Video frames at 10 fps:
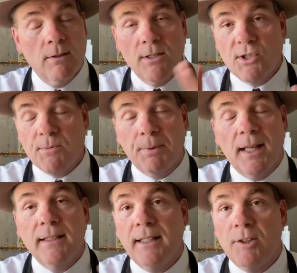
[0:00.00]

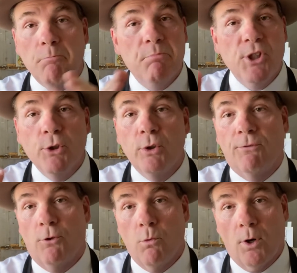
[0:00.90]
Splendid,
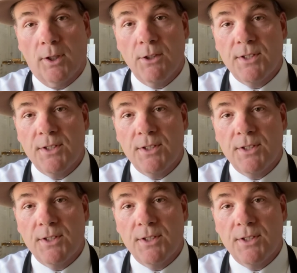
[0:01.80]
beautiful work using